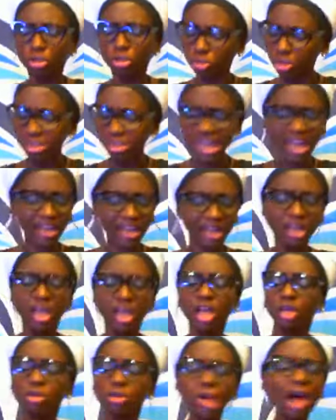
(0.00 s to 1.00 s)
Today,
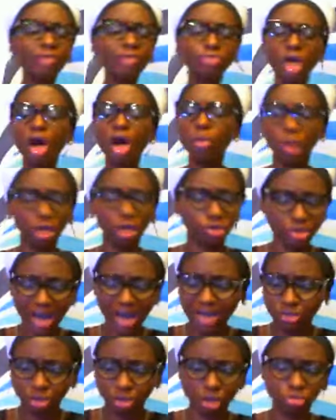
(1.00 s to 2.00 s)
you have done what you
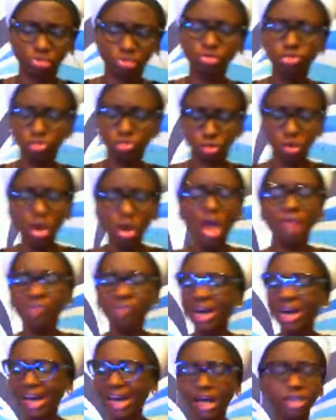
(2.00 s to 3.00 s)
asked us to do.
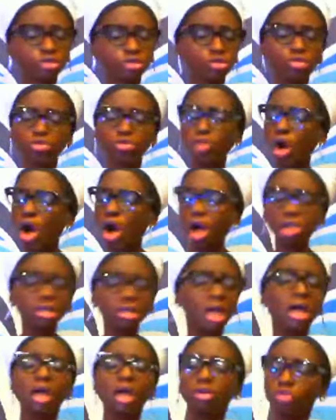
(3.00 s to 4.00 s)
Father, to
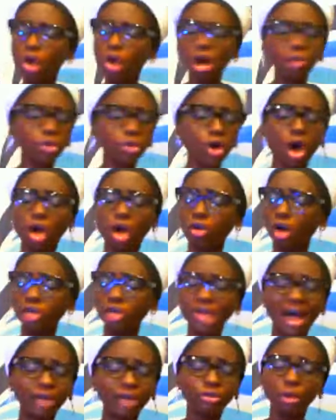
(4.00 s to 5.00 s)
all glory, all
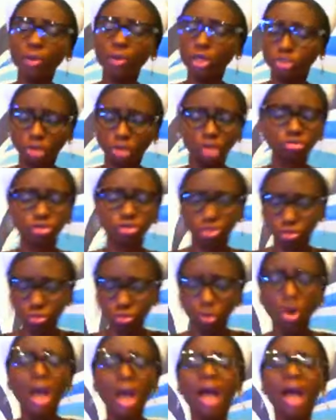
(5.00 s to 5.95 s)
honor, adoration to you.